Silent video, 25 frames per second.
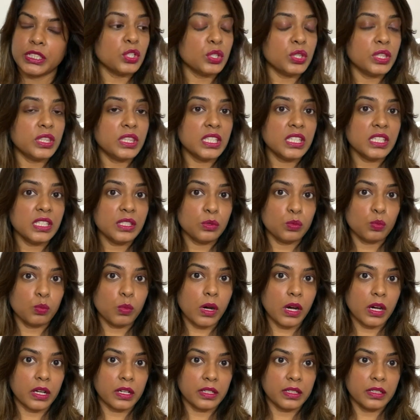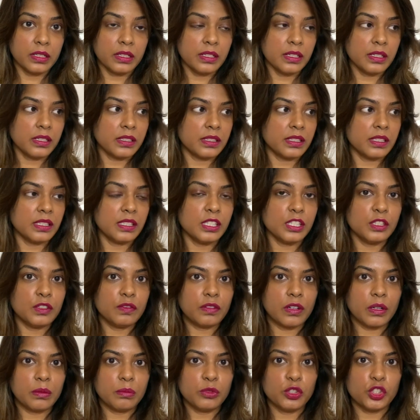So this one, this is
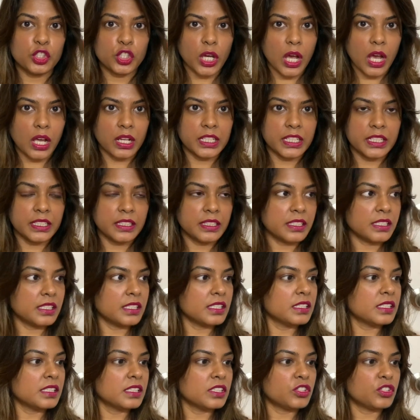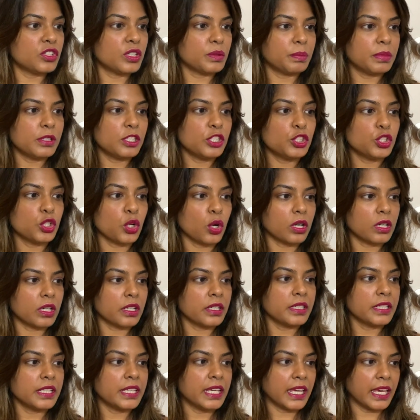from Jali. This is a triple
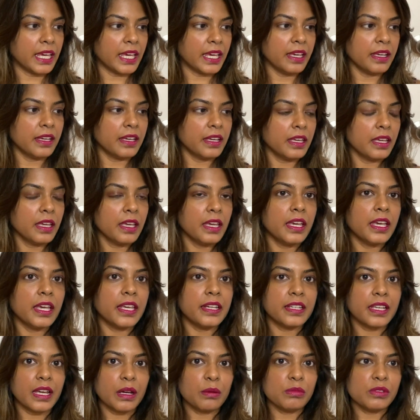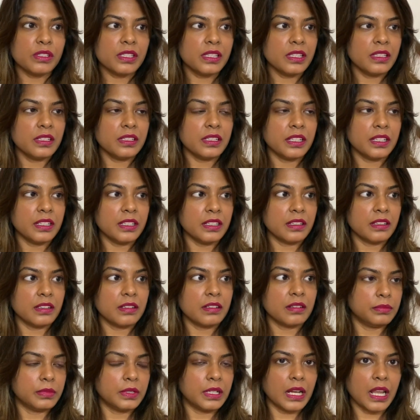chocolate cake. It comes in
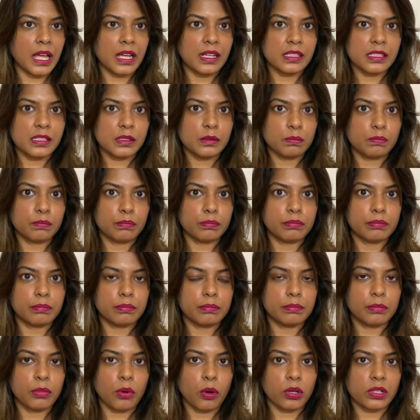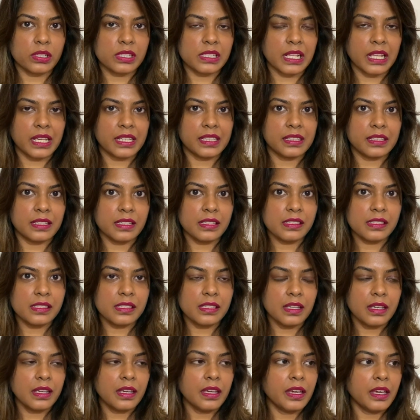a glass box like this.
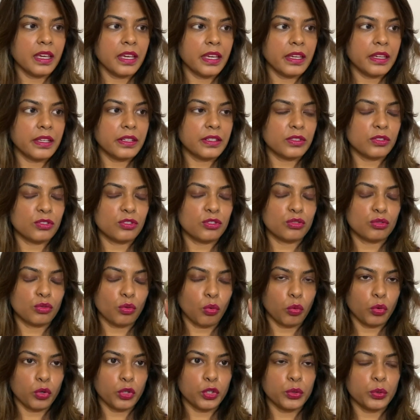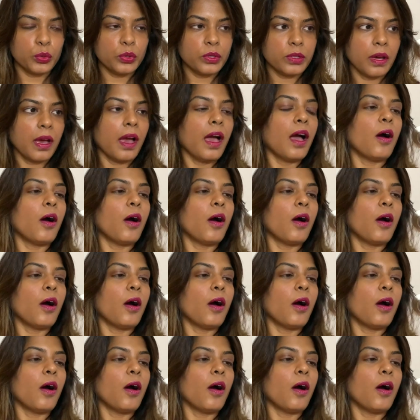It is so cute.